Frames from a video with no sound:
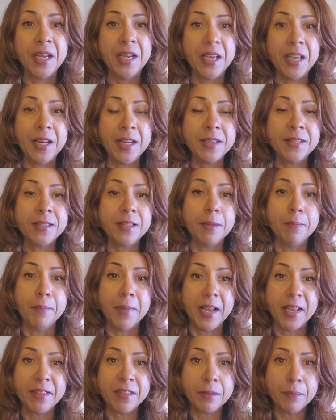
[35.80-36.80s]
It is the
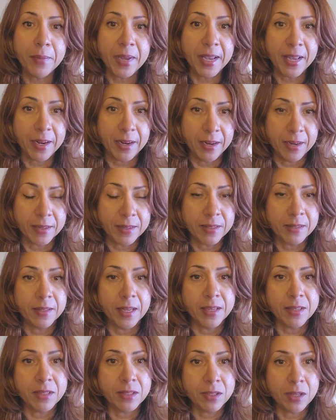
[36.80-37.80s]
mathematics
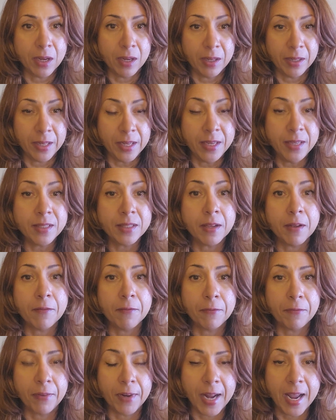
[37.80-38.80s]
that studies
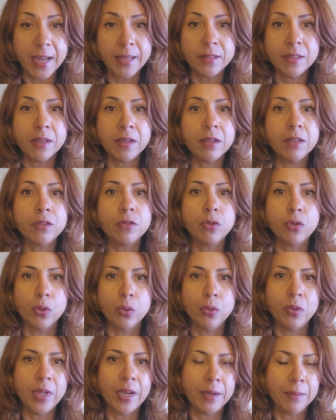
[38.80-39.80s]
flat,
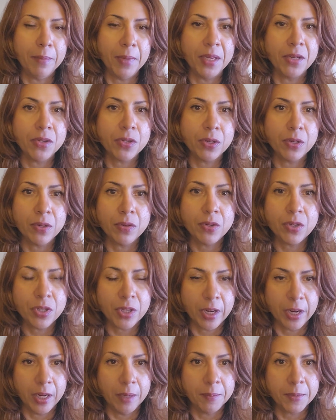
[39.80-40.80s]
two-dimensional
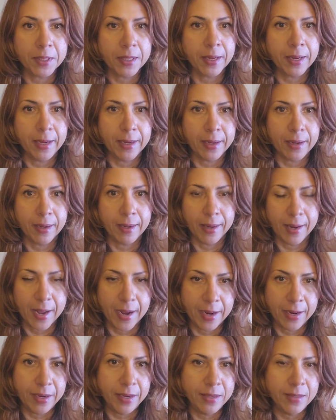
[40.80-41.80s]
shapes like
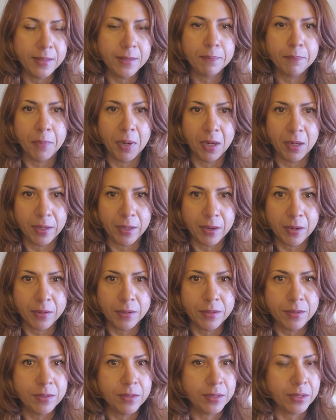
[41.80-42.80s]
lines,
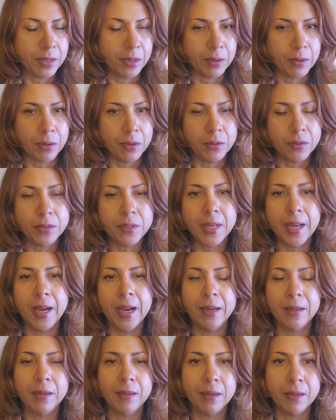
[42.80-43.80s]
polygons, circles,
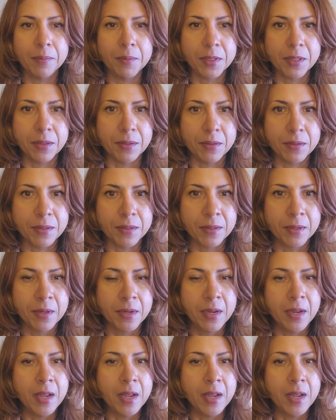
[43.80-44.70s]
and ellipses.